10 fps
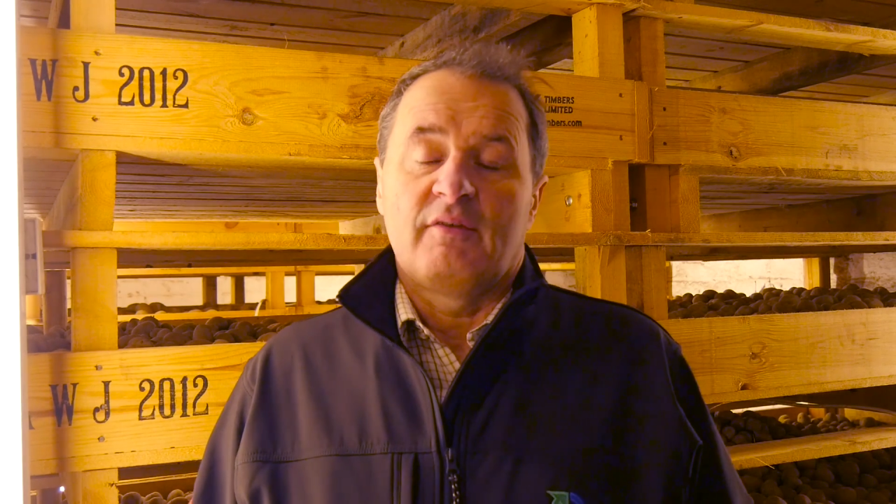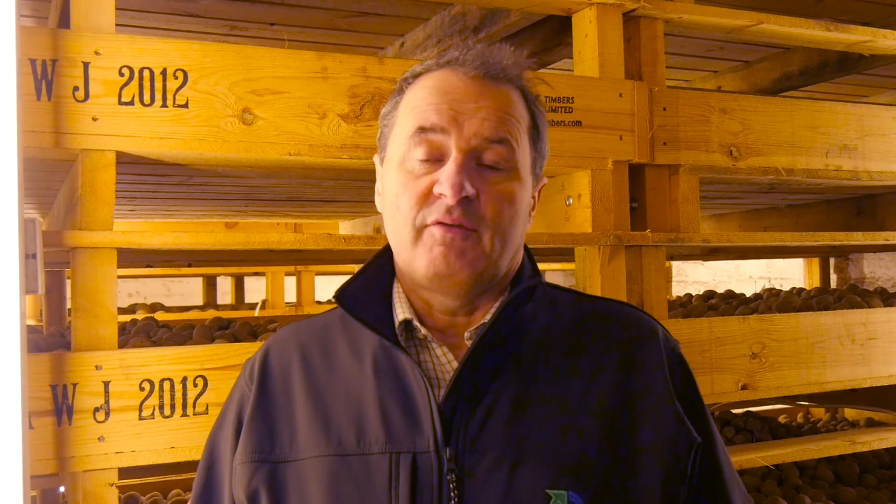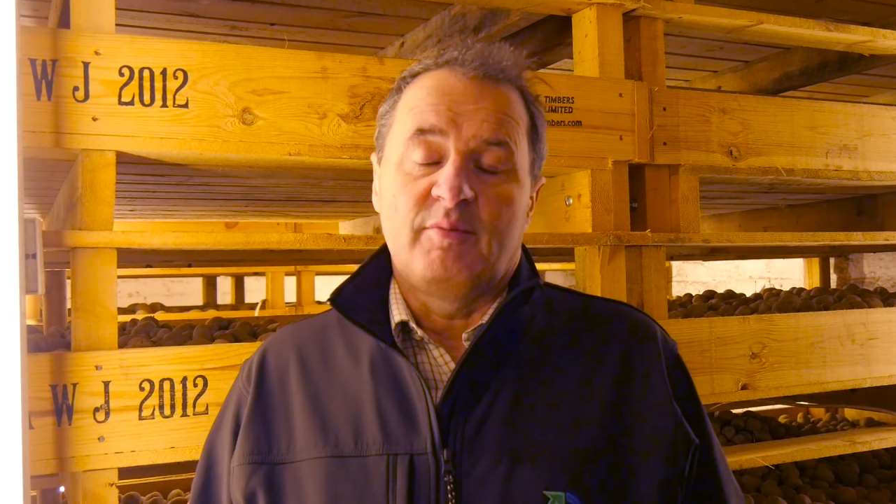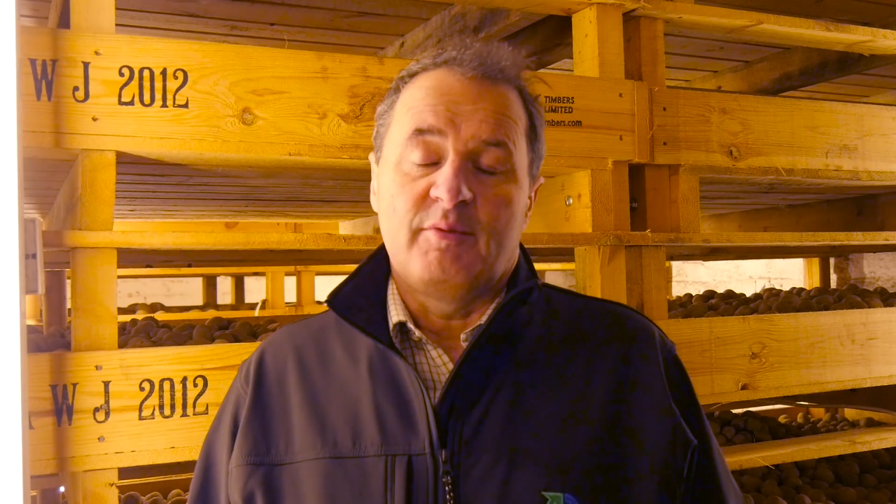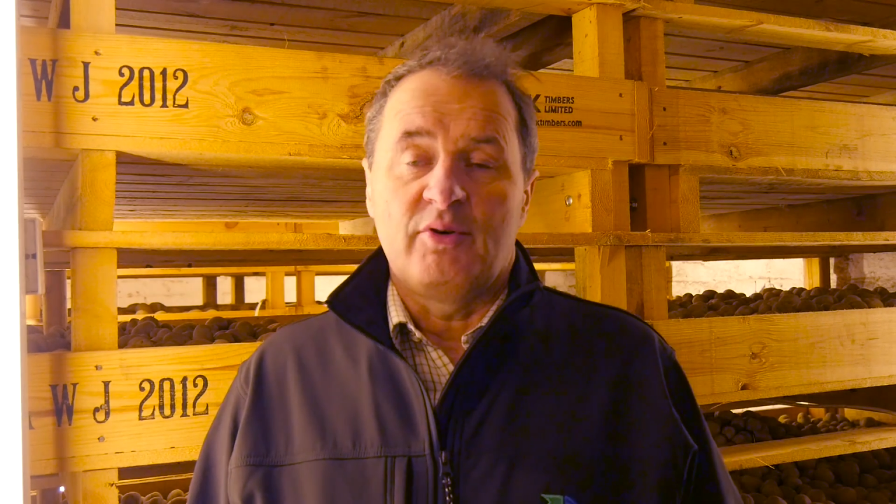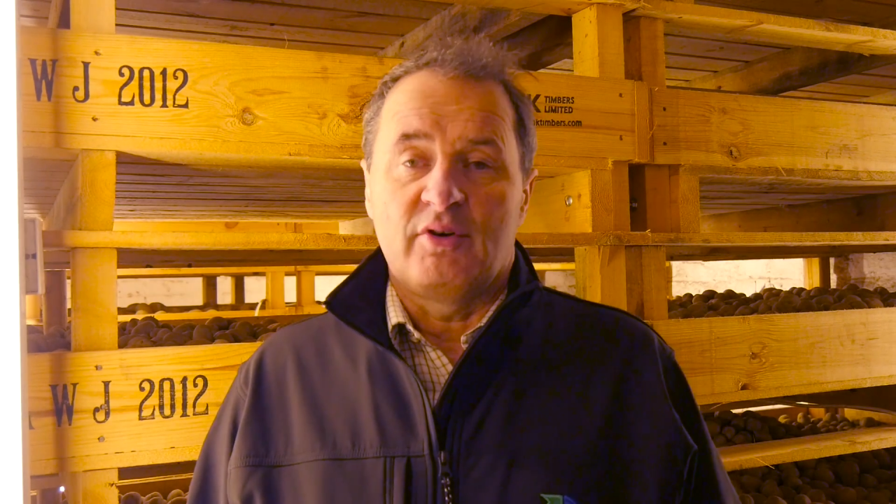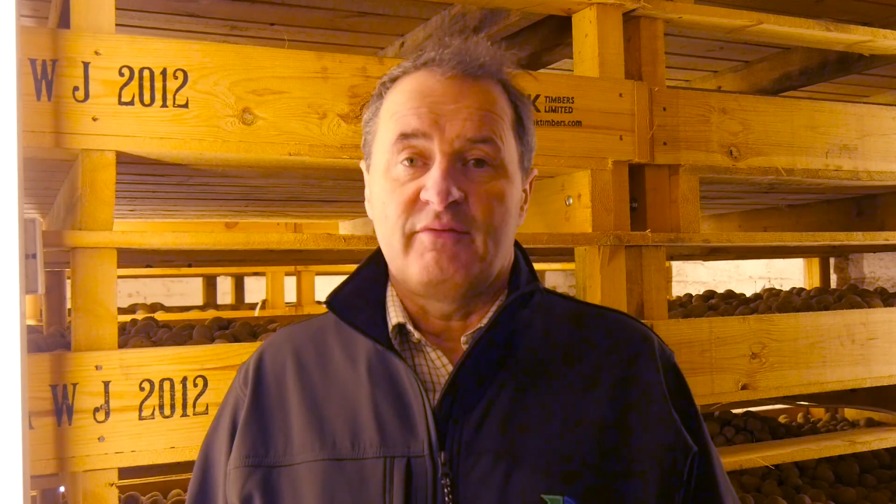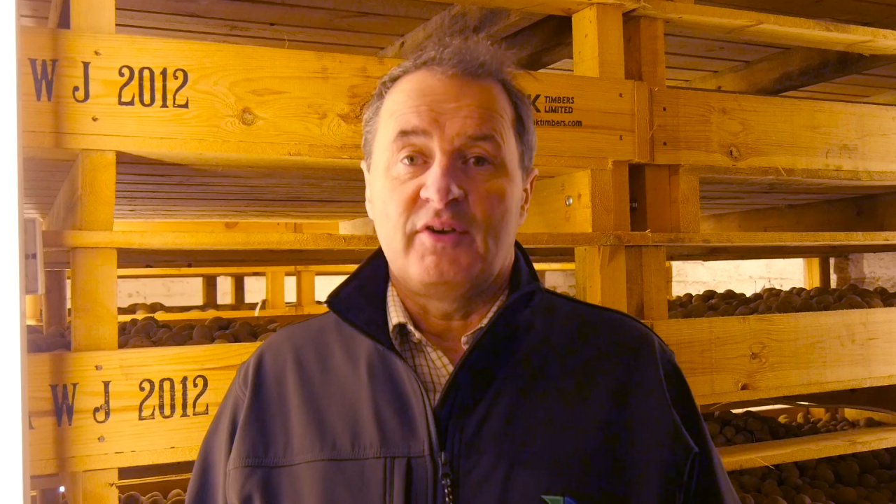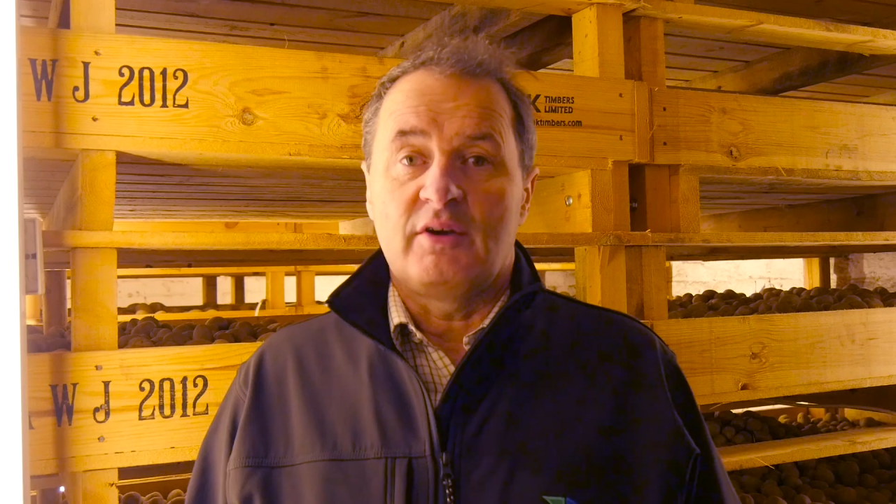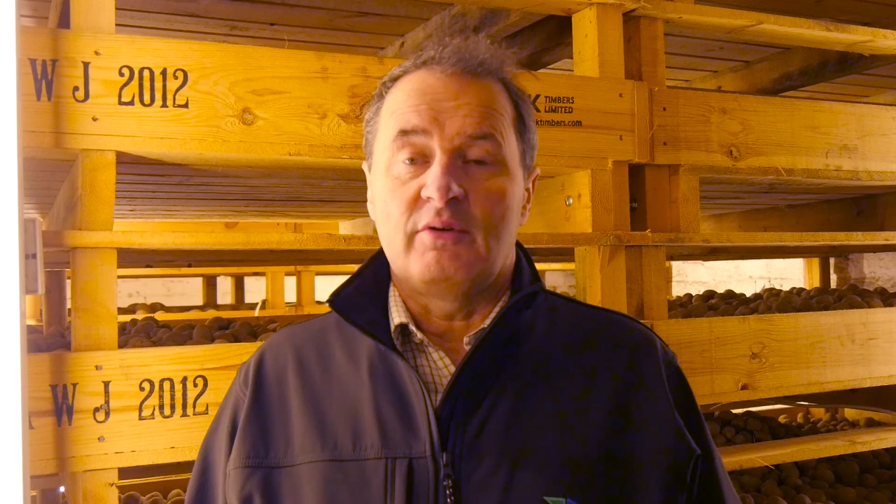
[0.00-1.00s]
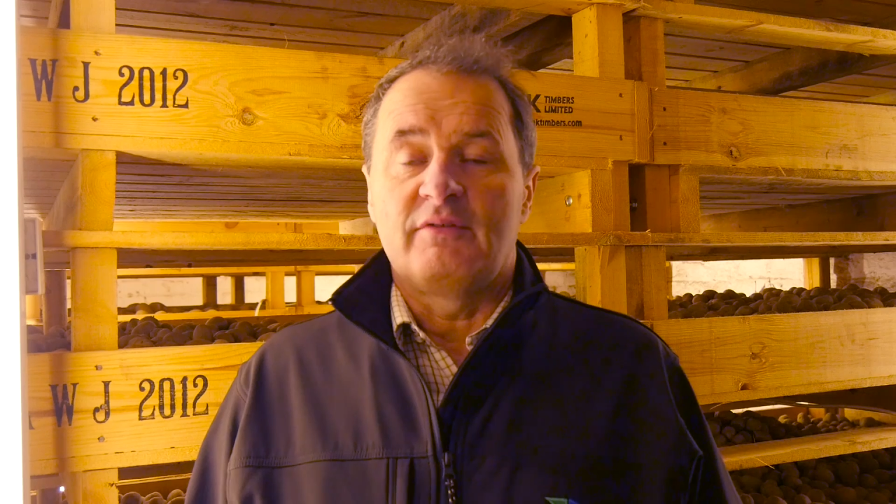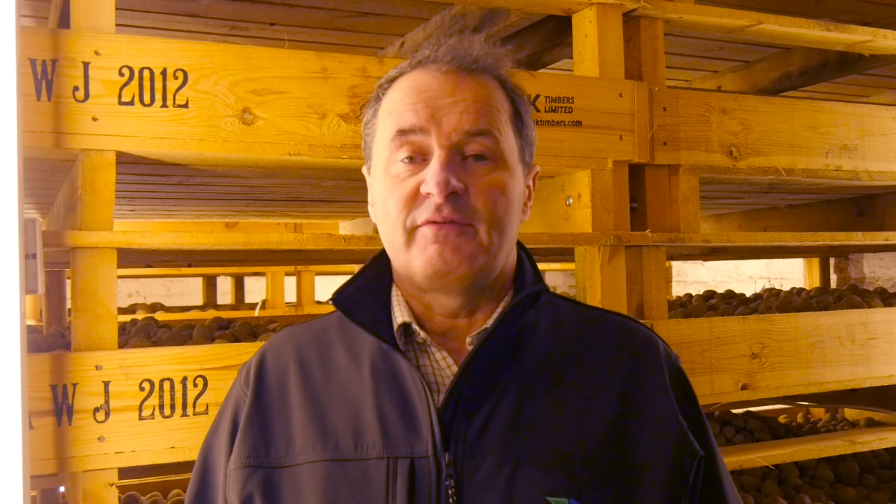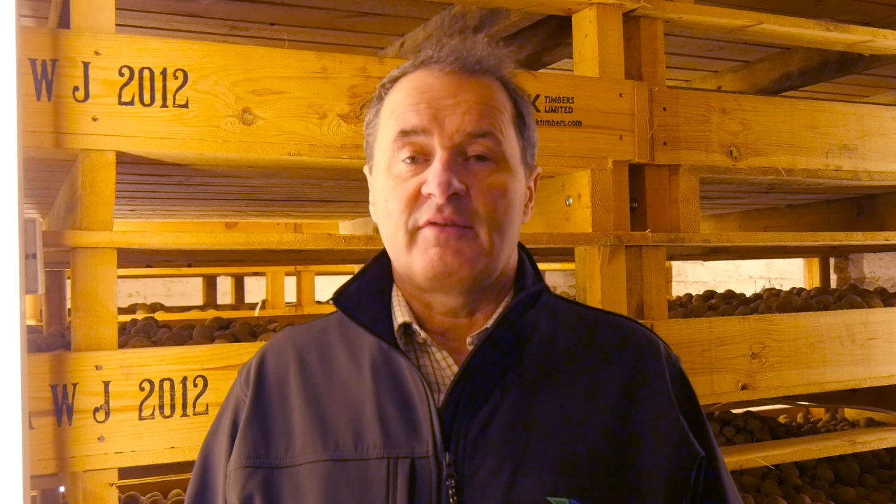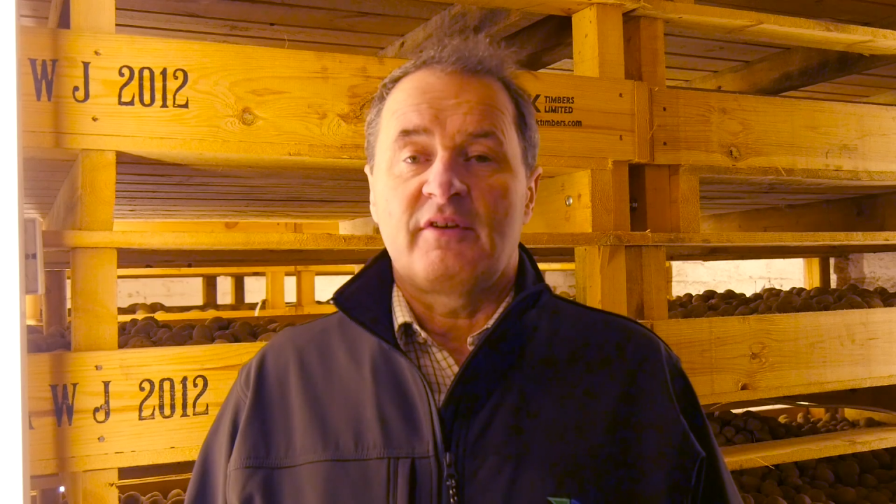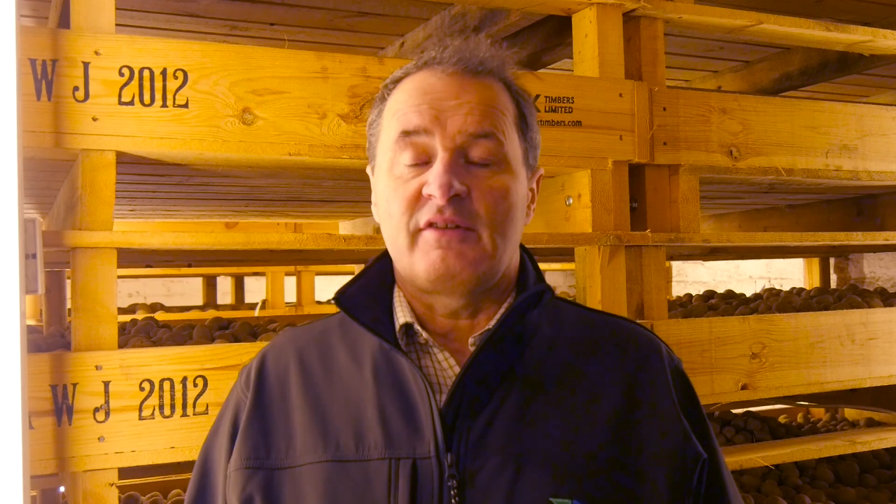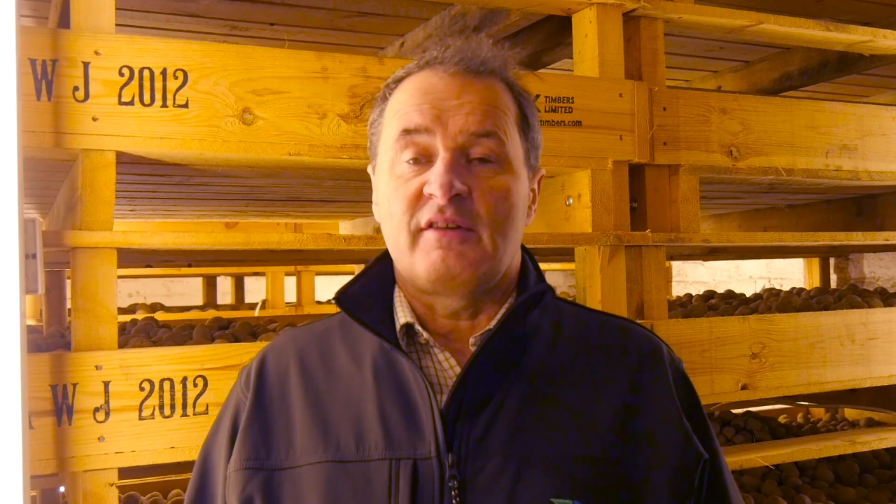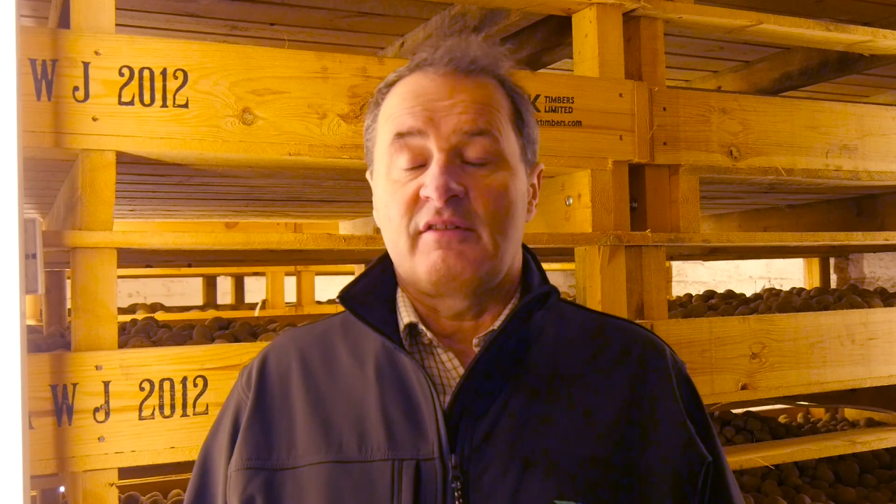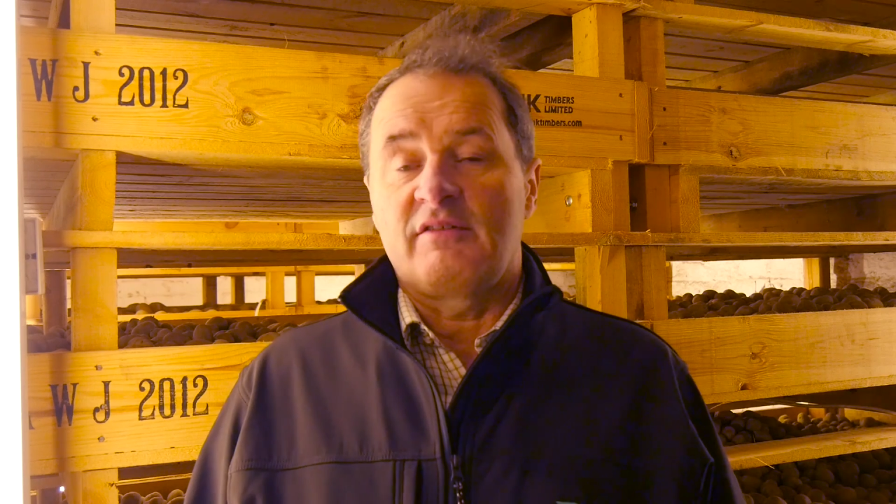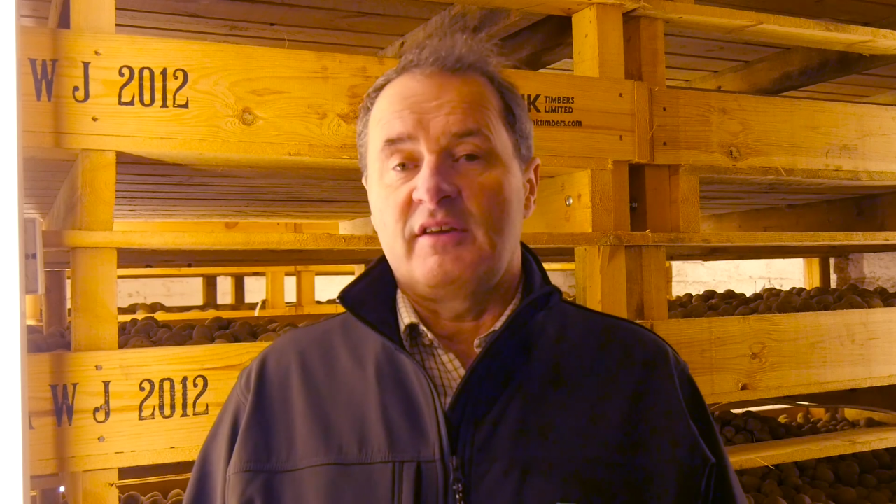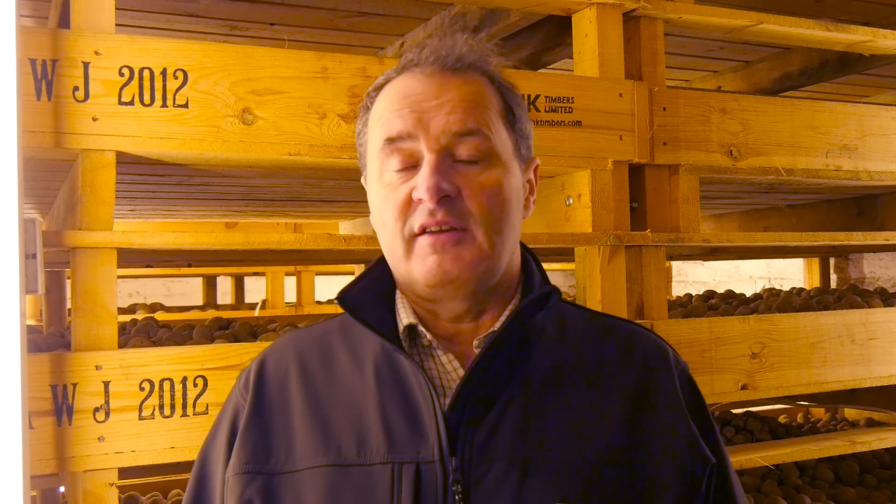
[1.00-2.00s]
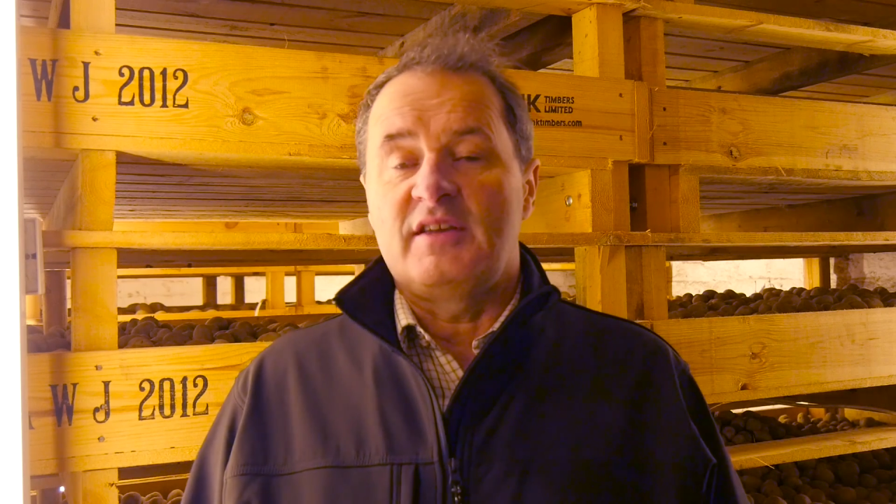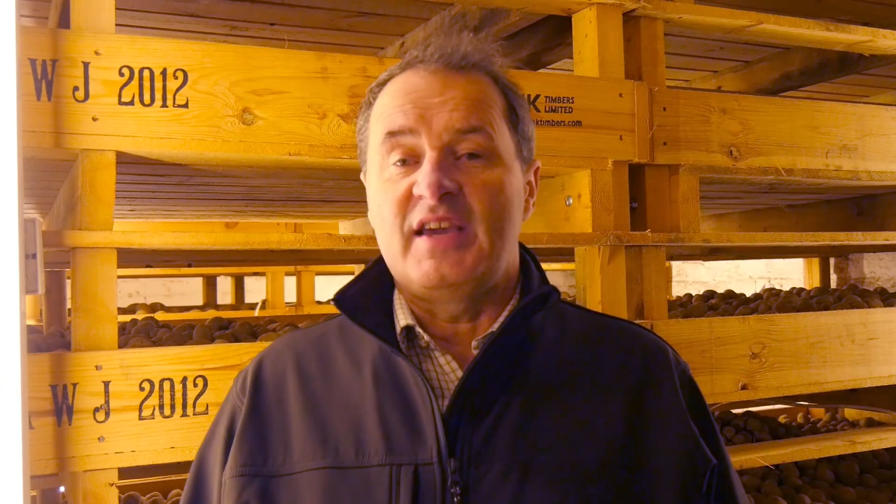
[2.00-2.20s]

from the point of view of consistency and